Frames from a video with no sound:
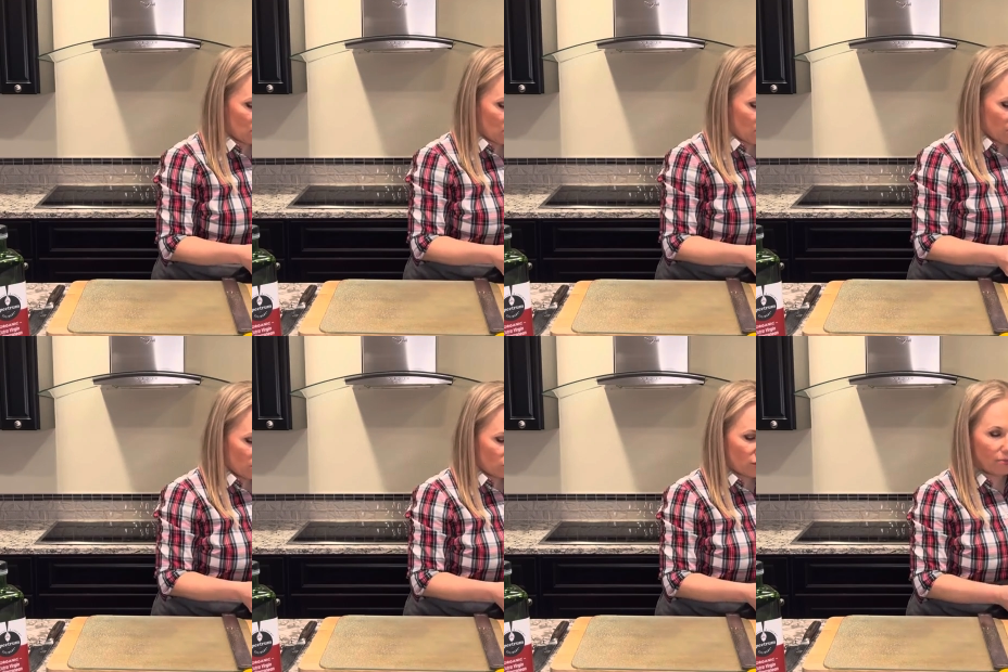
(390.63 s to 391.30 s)
I'm
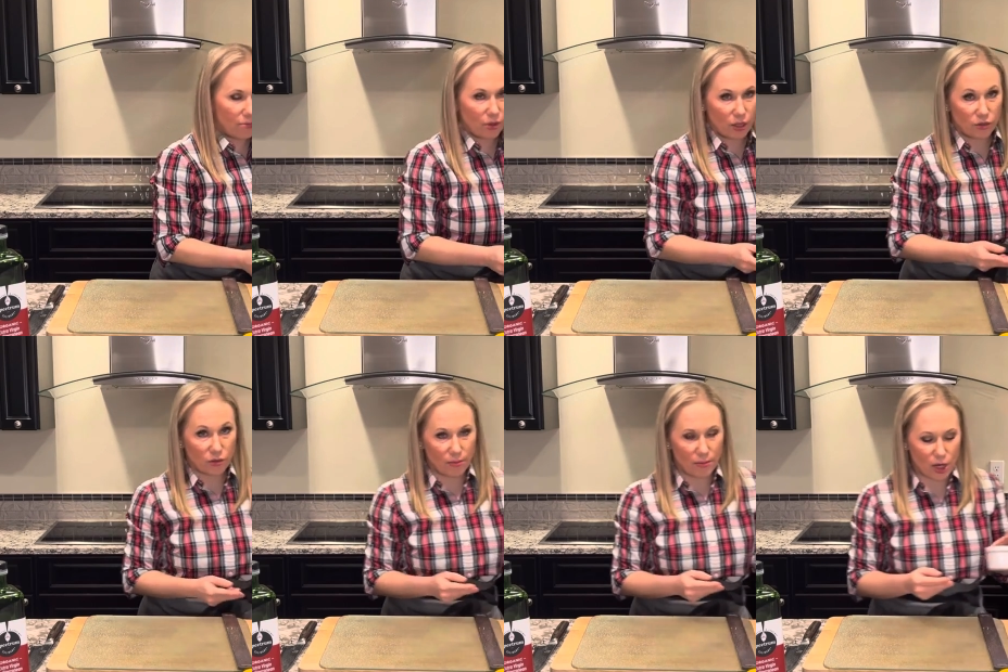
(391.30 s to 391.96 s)
gonna put
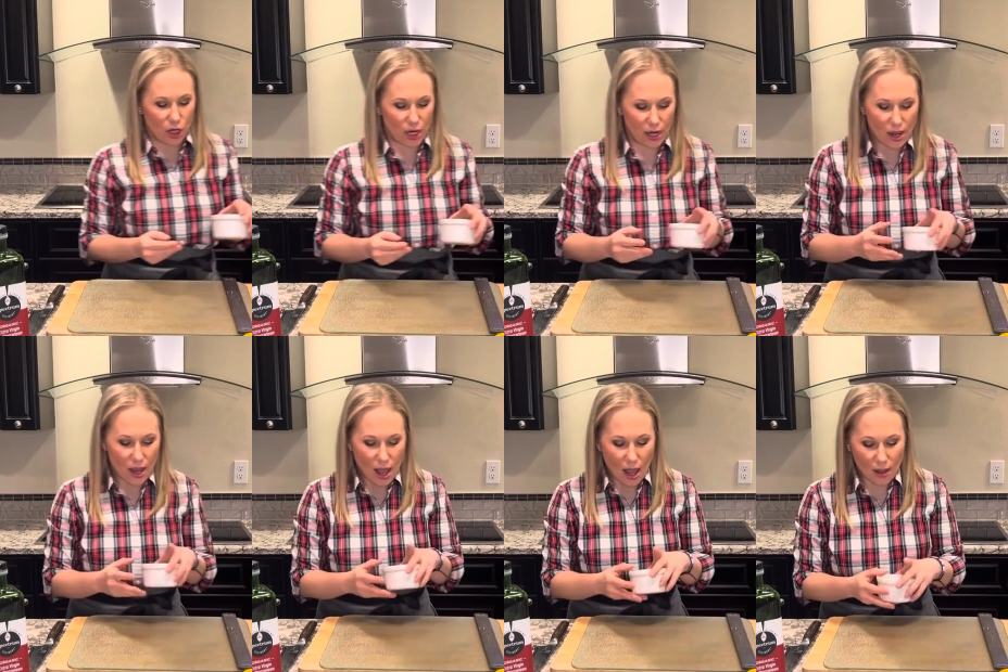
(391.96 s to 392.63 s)
into our marinade,
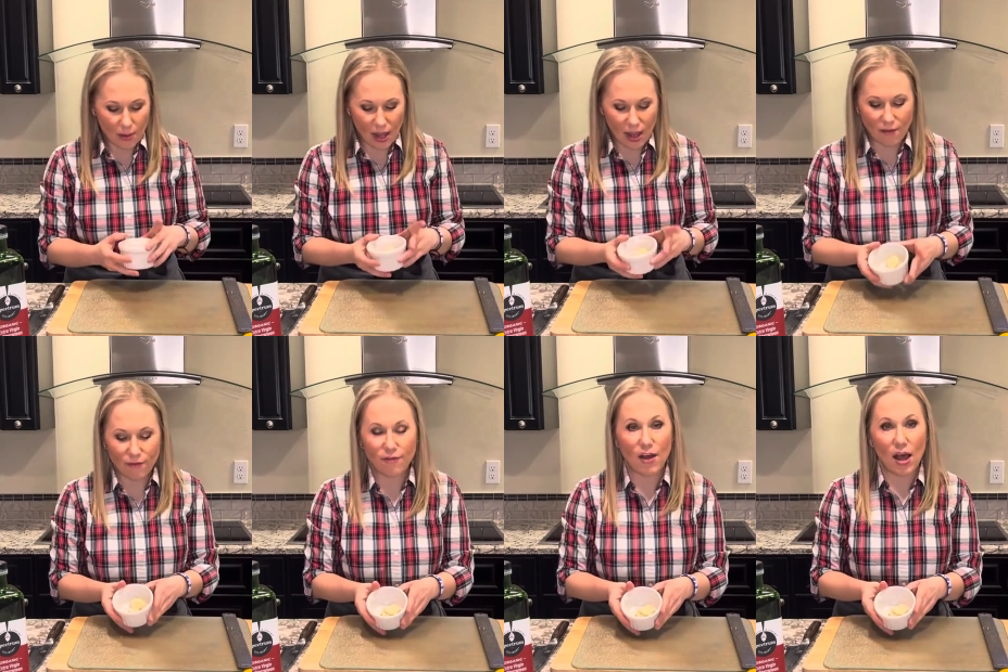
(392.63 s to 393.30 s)
um, I
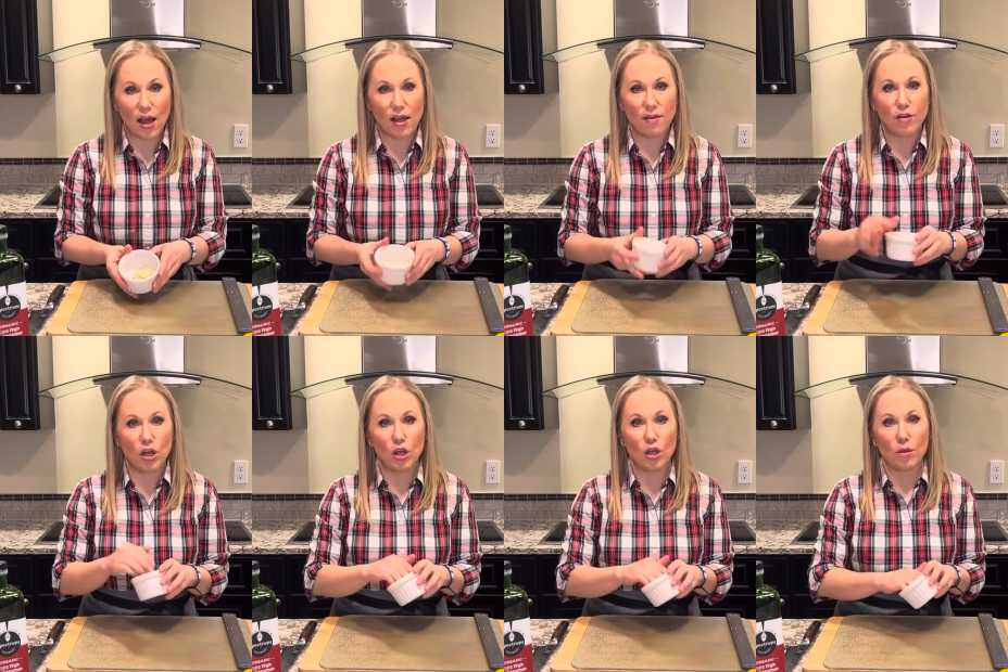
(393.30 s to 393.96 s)
have five
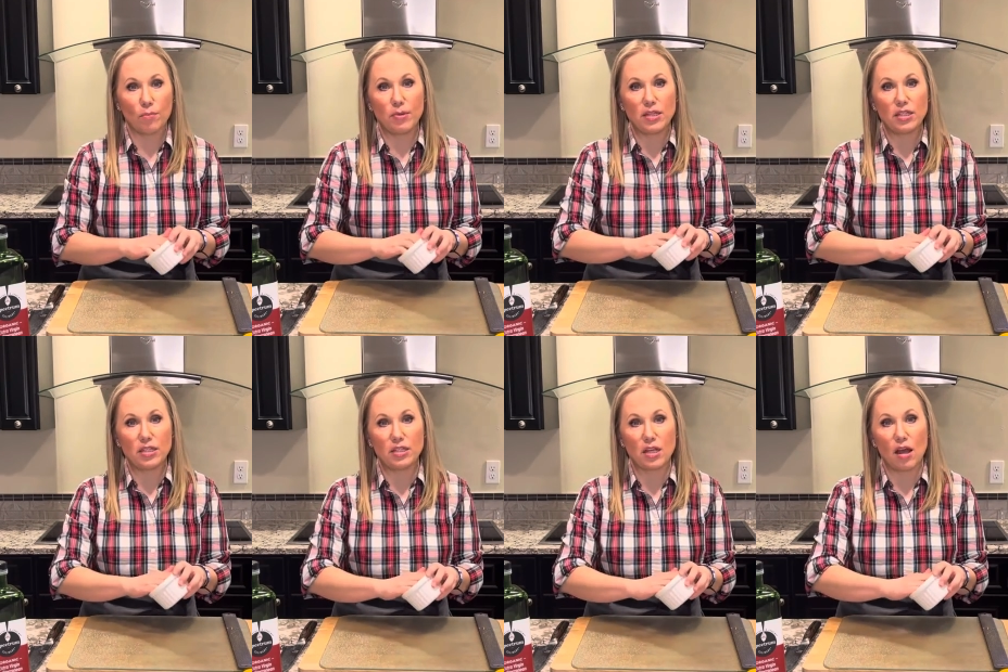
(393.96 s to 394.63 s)

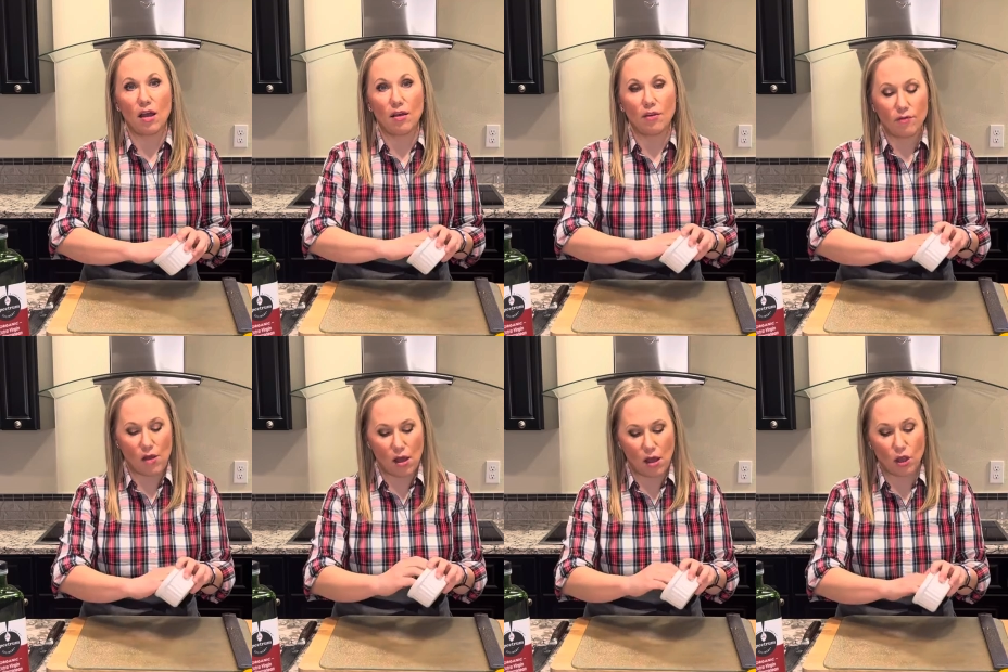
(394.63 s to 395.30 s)
pieces of
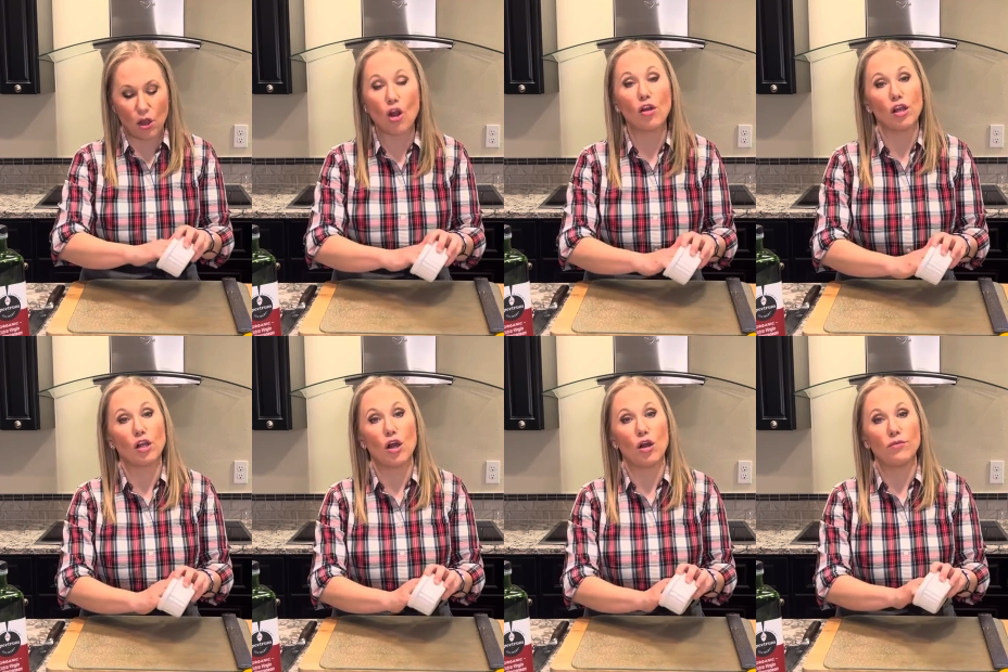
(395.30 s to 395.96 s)
uh, garlic
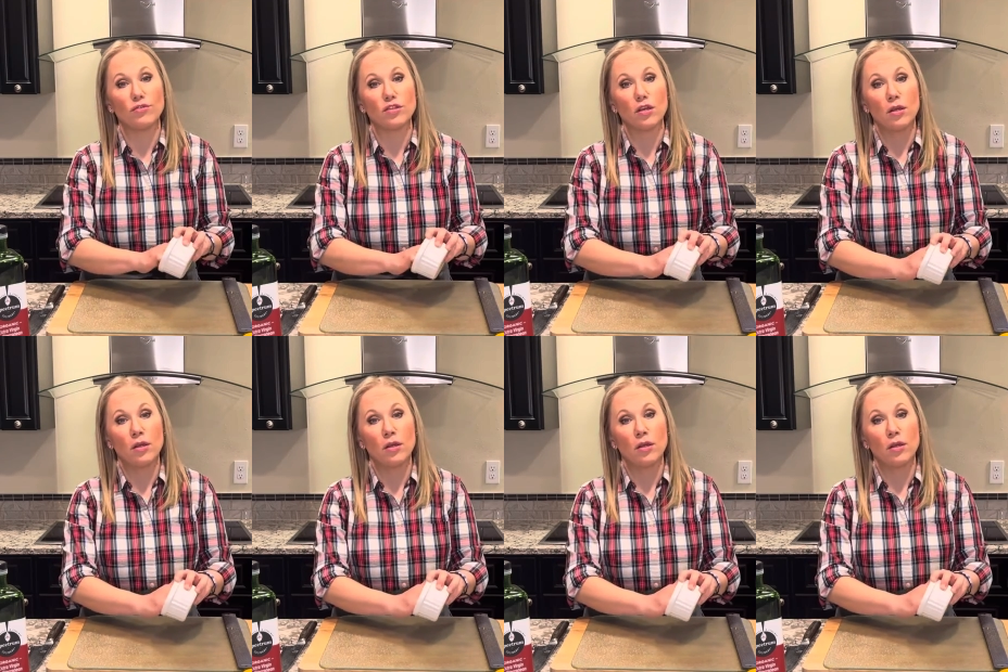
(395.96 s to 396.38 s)
cloves.